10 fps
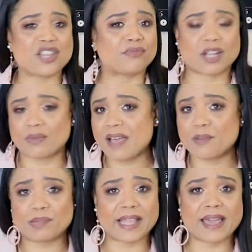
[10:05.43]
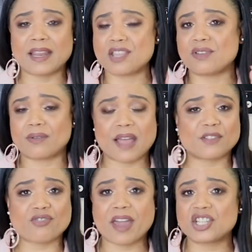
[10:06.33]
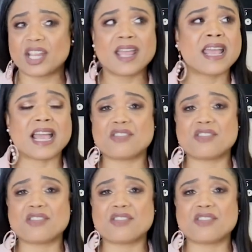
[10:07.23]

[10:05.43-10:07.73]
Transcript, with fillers: and you don't have a plan and you don't have a strategy